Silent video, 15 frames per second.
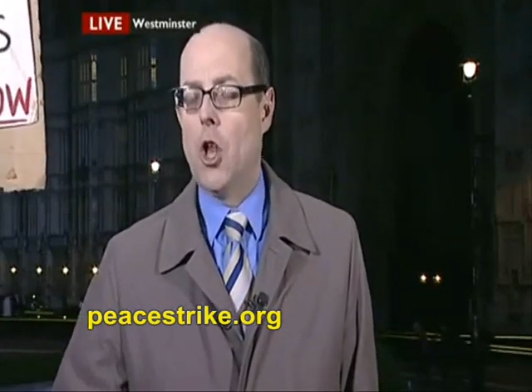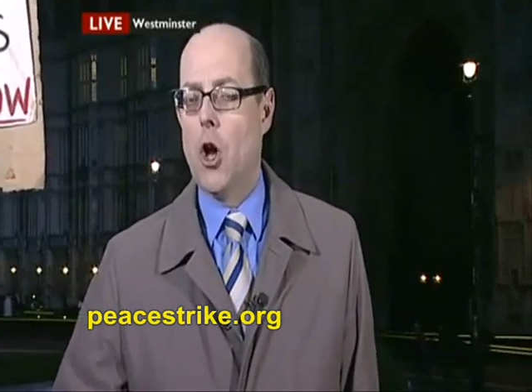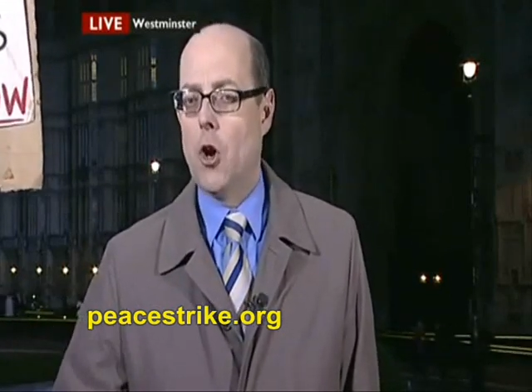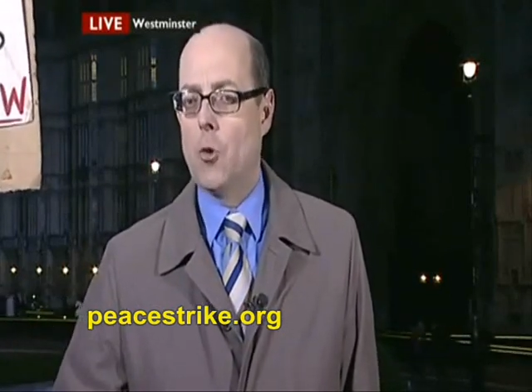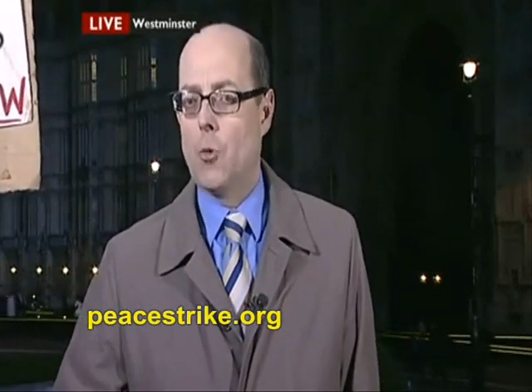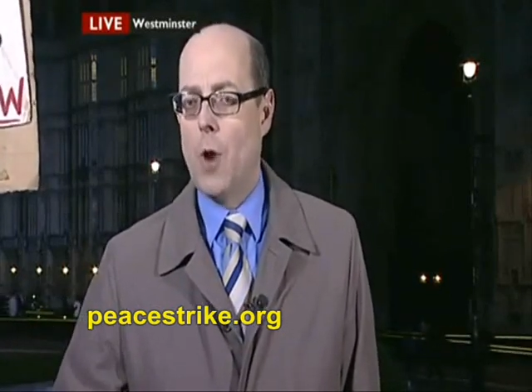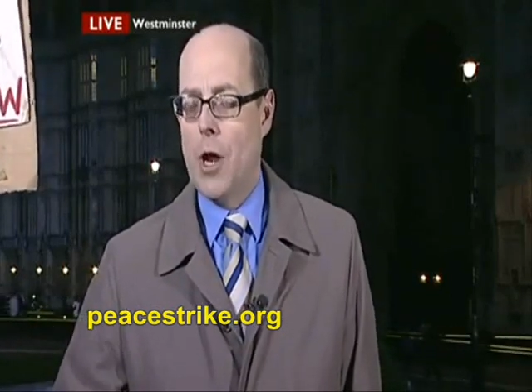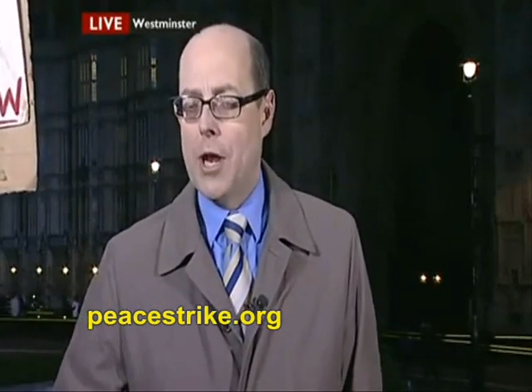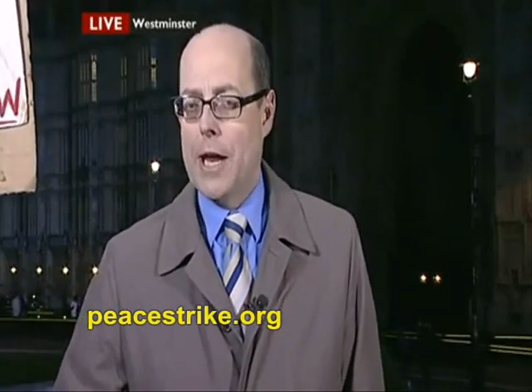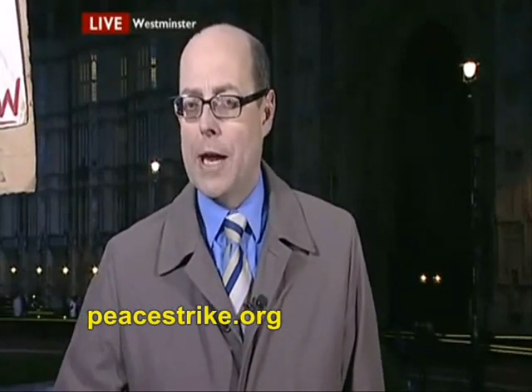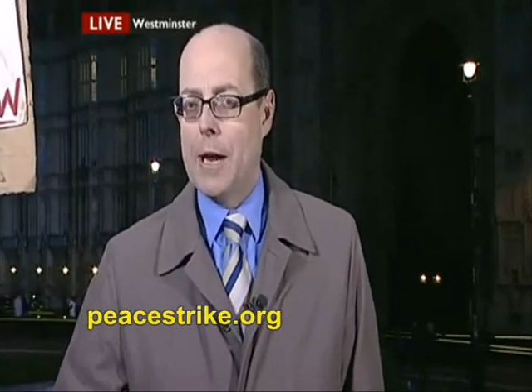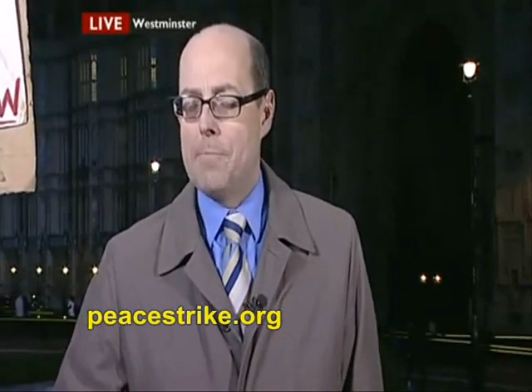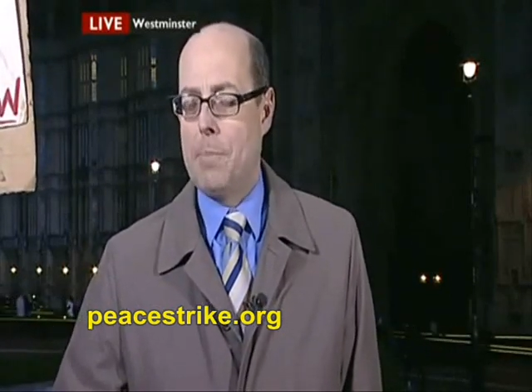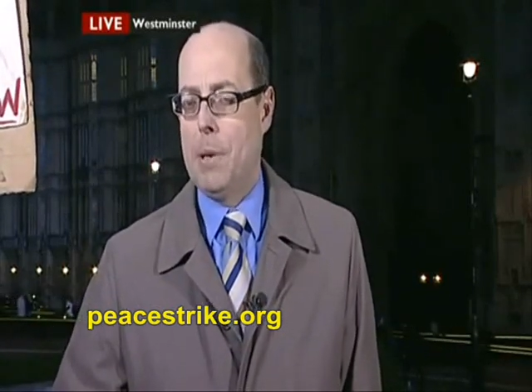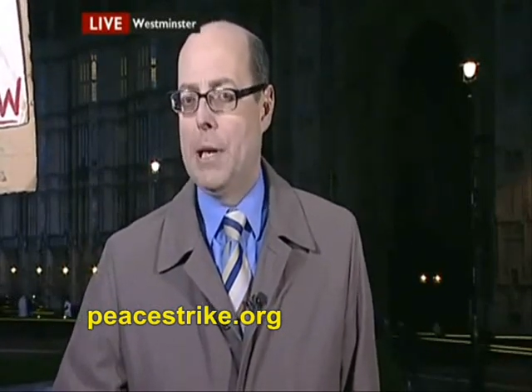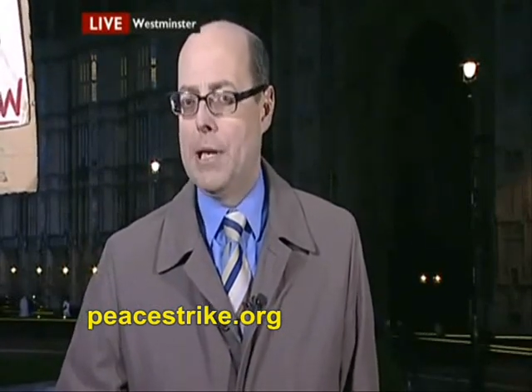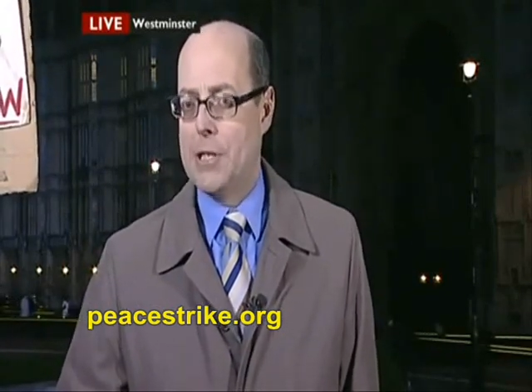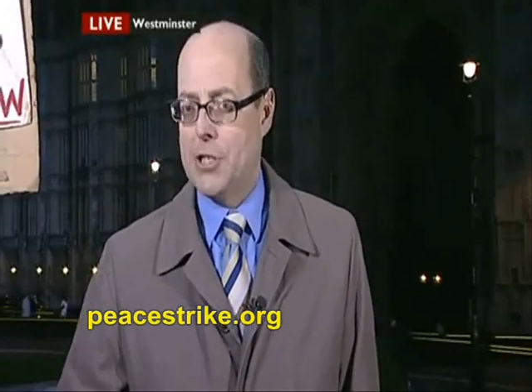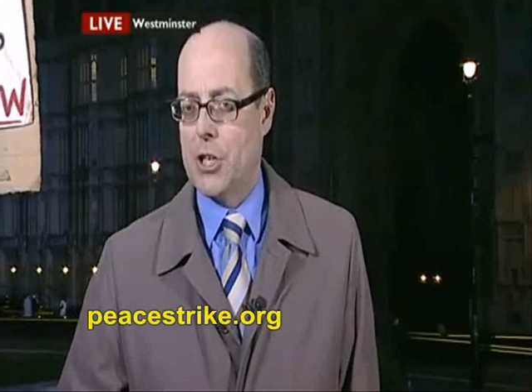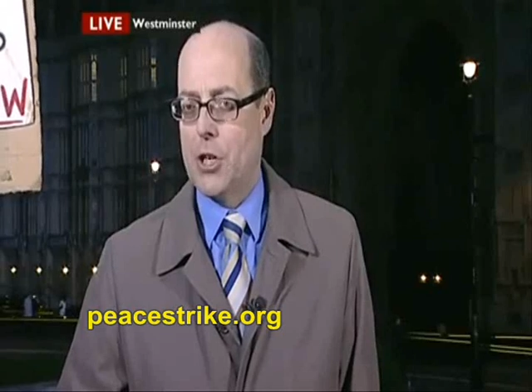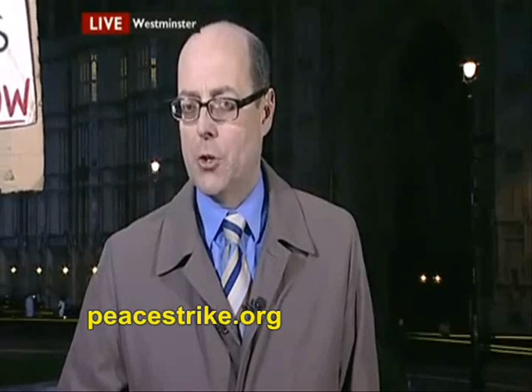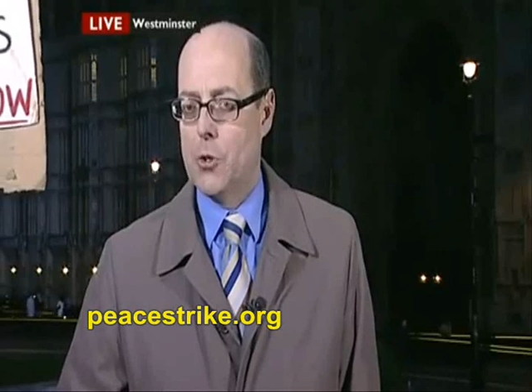long-running
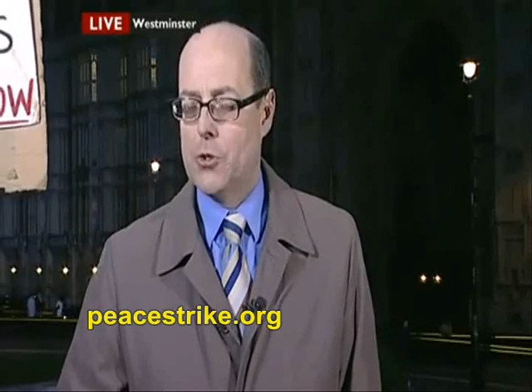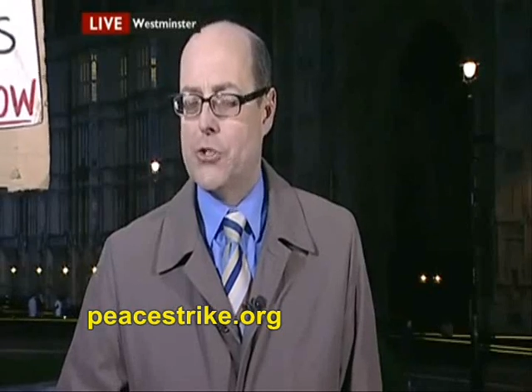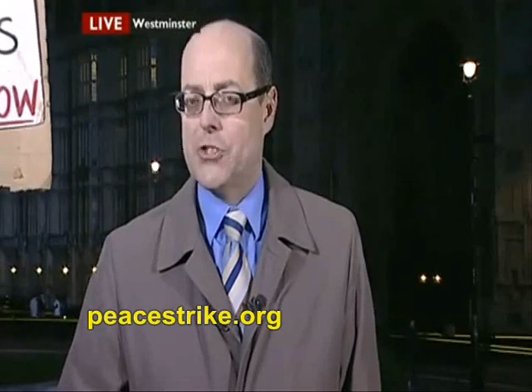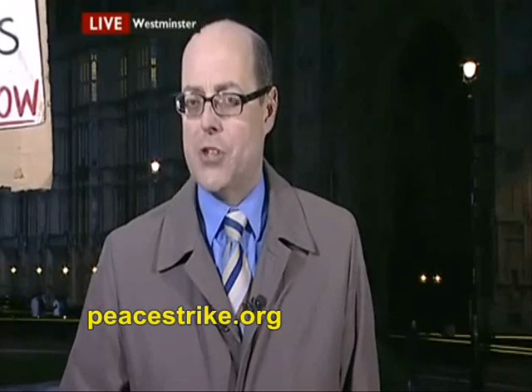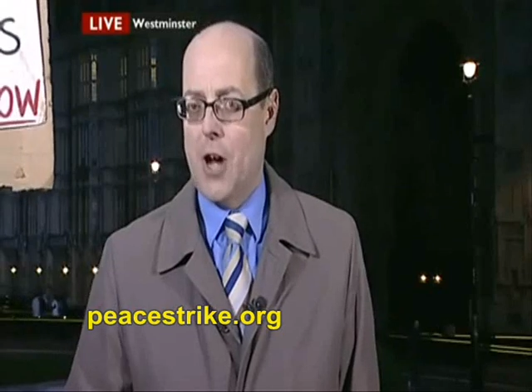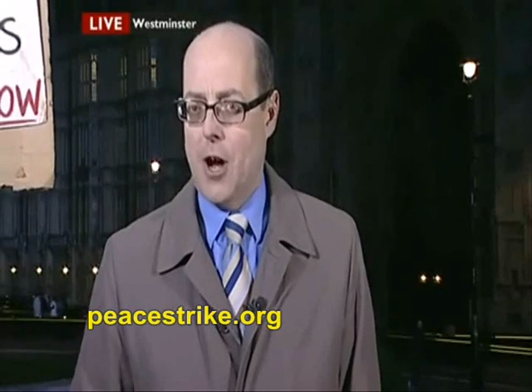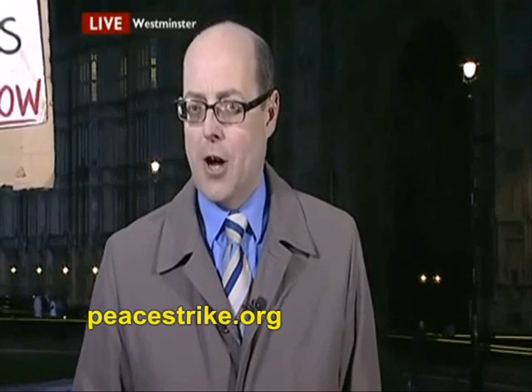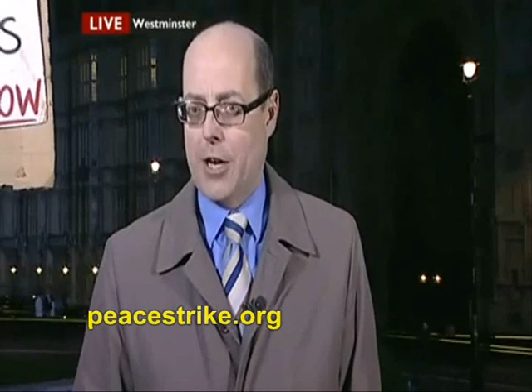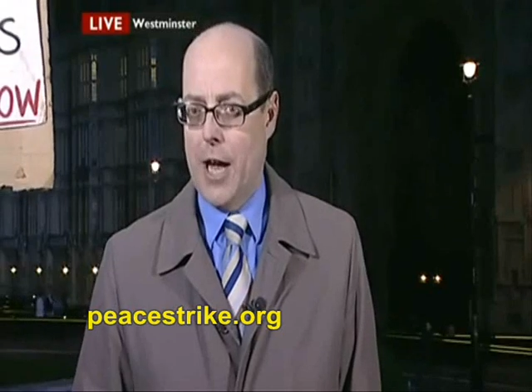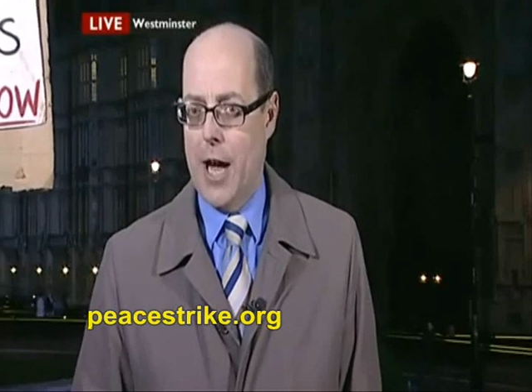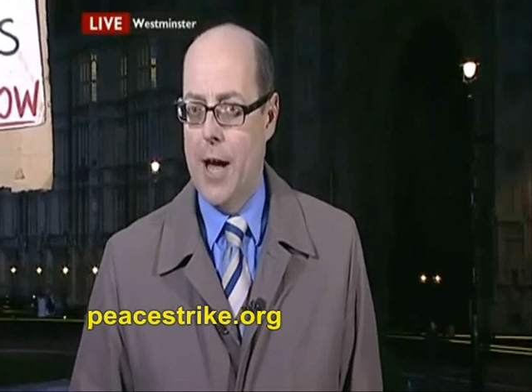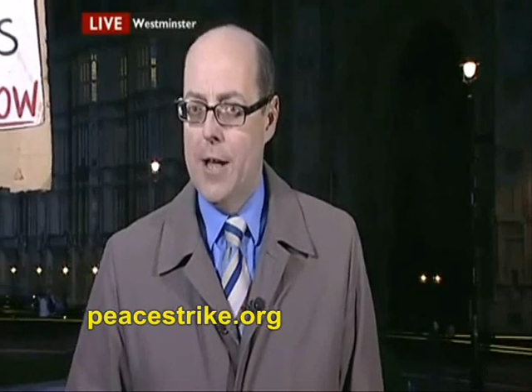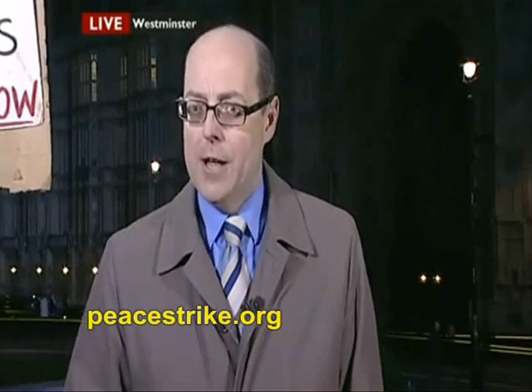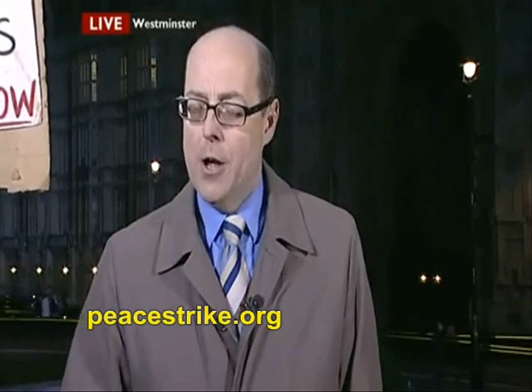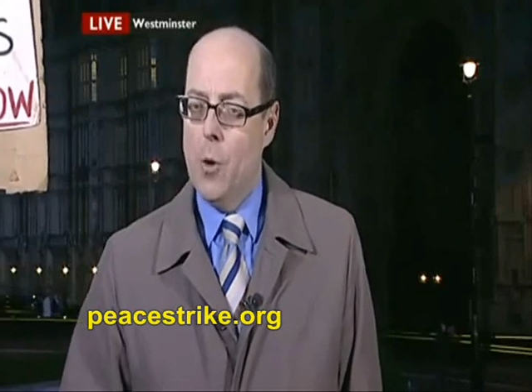political saga.